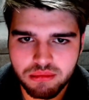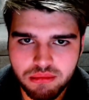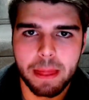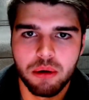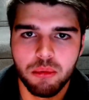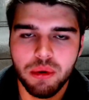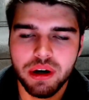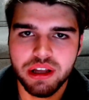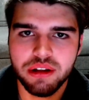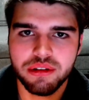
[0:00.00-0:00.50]

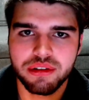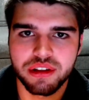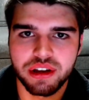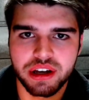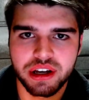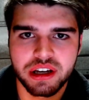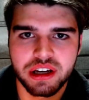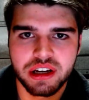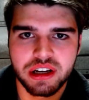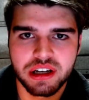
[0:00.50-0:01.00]
What do you think?
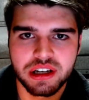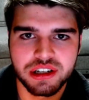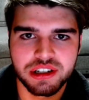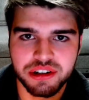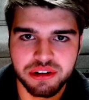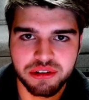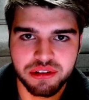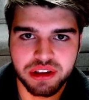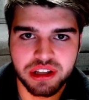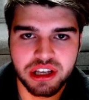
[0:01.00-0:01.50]
Do you
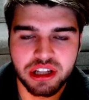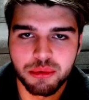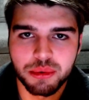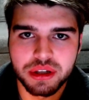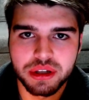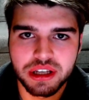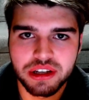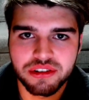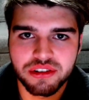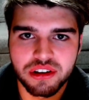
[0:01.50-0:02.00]
think it'll
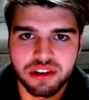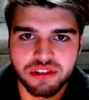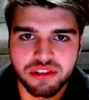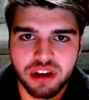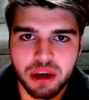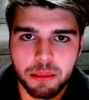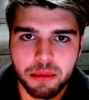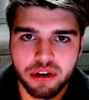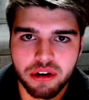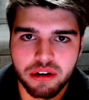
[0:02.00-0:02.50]
release in the
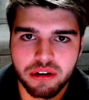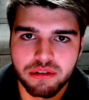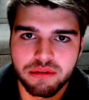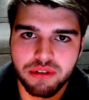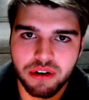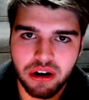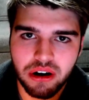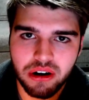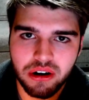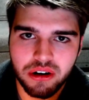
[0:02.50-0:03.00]
summer,
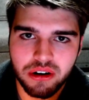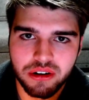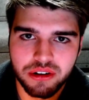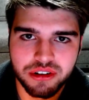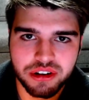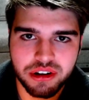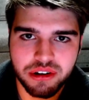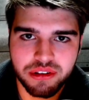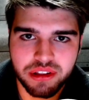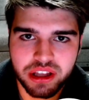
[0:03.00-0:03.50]
fall? Do
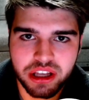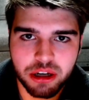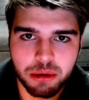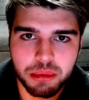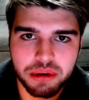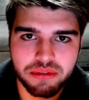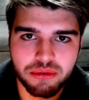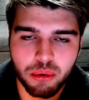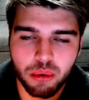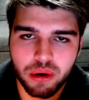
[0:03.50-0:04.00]
you think it'll be
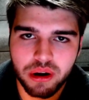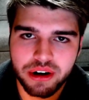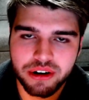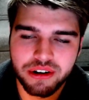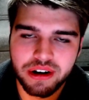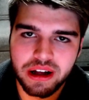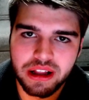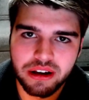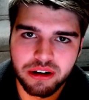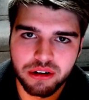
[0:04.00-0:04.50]
$400,
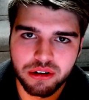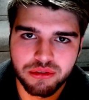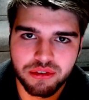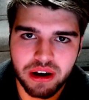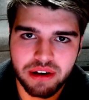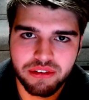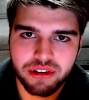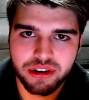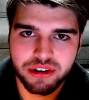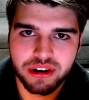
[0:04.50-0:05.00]

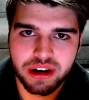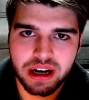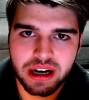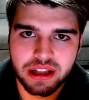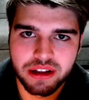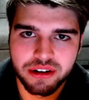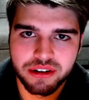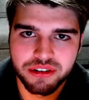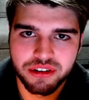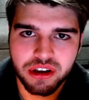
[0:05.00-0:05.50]

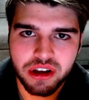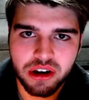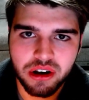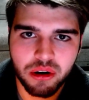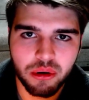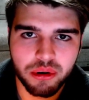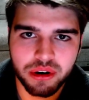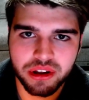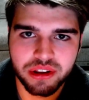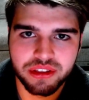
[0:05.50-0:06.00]
$500?
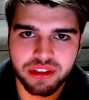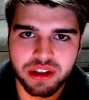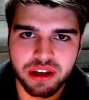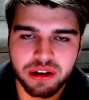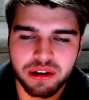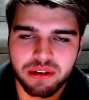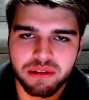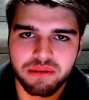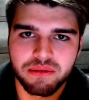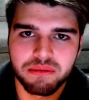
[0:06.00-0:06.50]
Or do you think
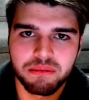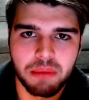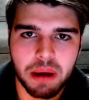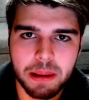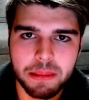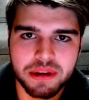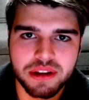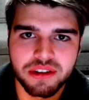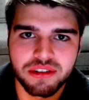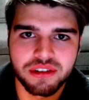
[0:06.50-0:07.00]

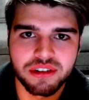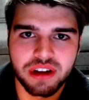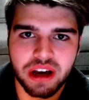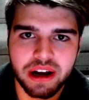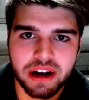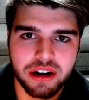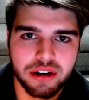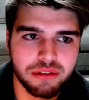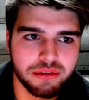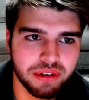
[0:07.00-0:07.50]
maybe this
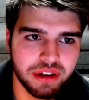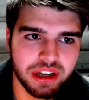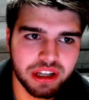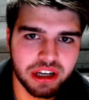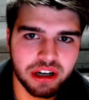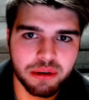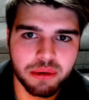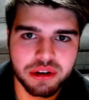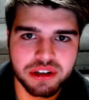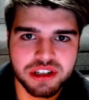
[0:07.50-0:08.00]
entire
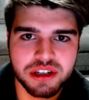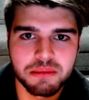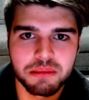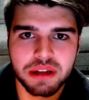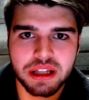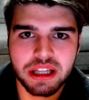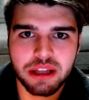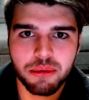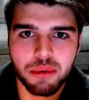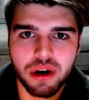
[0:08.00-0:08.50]
video is
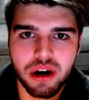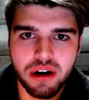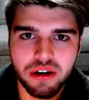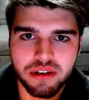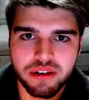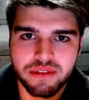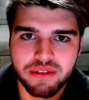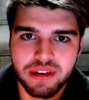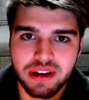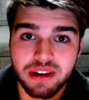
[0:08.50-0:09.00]
completely wrong?
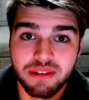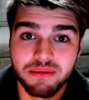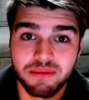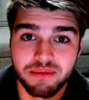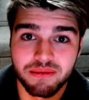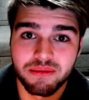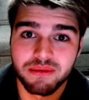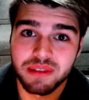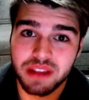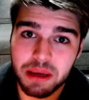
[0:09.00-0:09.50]

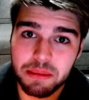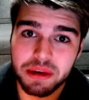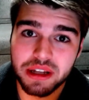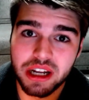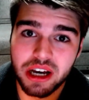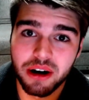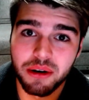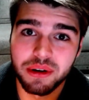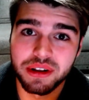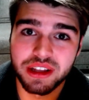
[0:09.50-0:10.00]
Let me
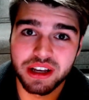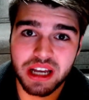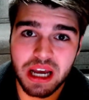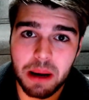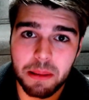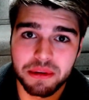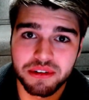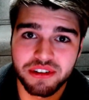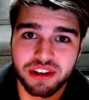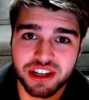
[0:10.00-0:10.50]
know in the
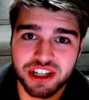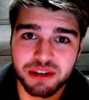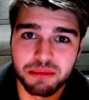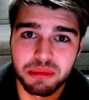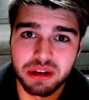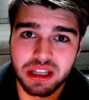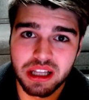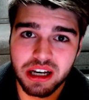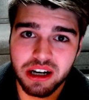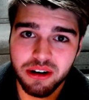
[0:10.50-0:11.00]
comment section
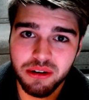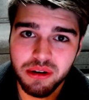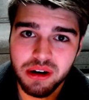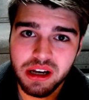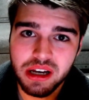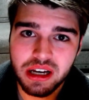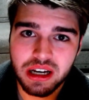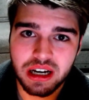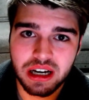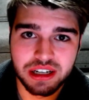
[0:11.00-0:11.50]
below.
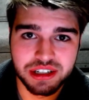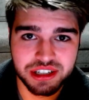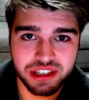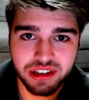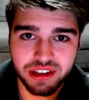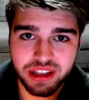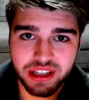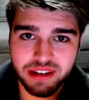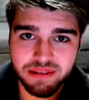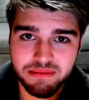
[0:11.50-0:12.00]
Until
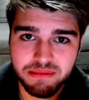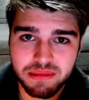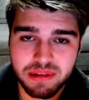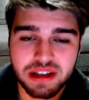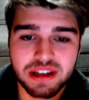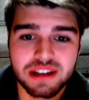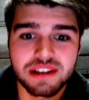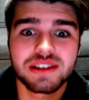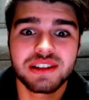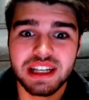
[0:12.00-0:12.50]
then,
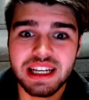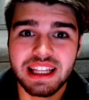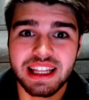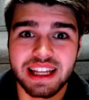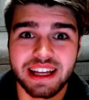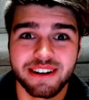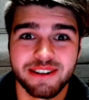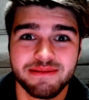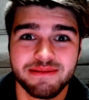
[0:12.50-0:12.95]
see you later.